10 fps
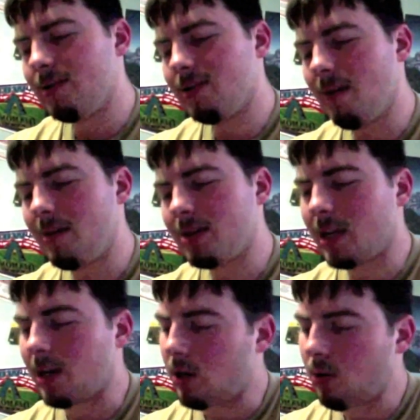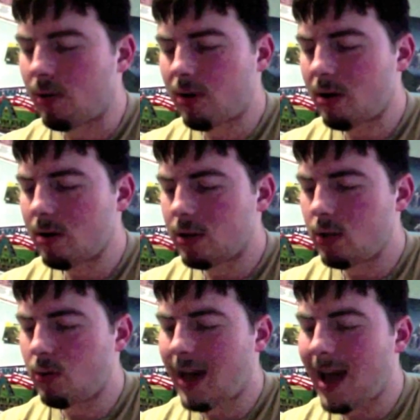not much I can do with her.
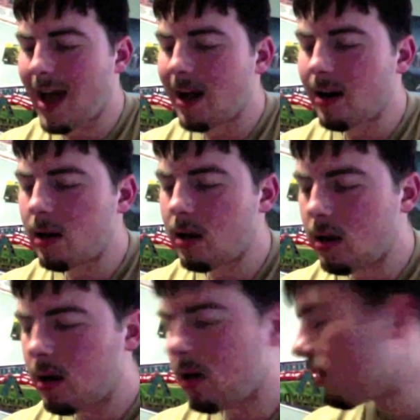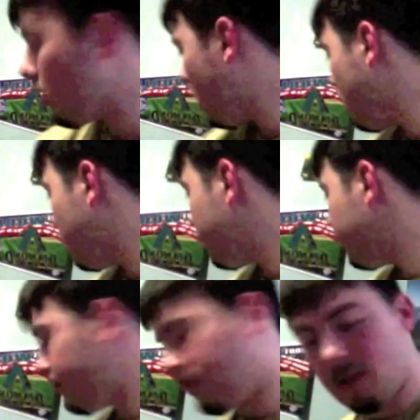You can,
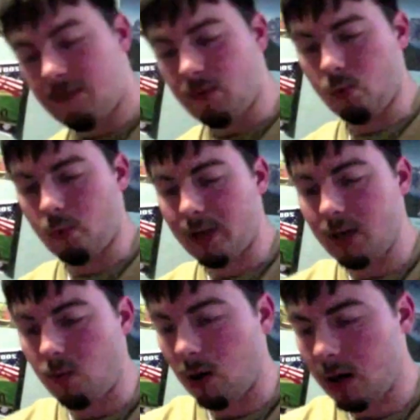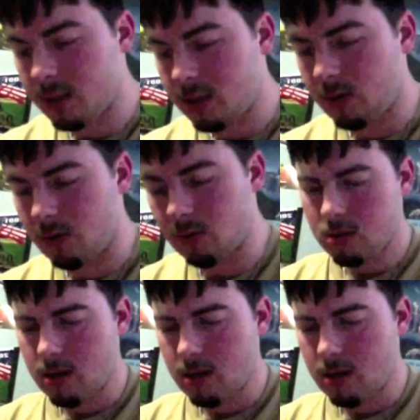if you really want to.